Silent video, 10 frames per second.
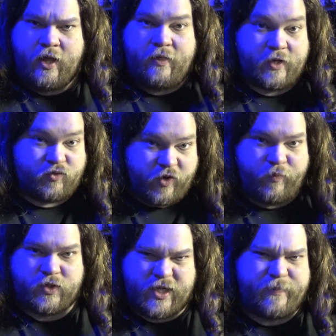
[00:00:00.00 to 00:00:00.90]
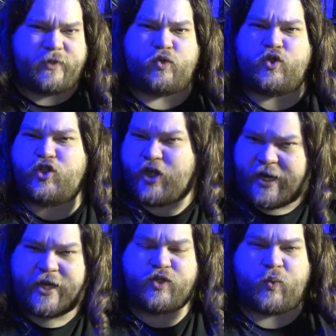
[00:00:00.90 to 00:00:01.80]
that Trump was able to shit
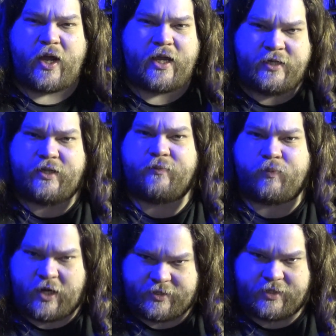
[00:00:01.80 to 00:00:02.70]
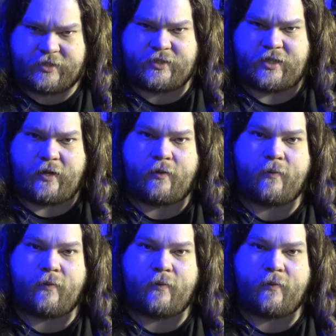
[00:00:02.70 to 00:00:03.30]
his way into the presidency.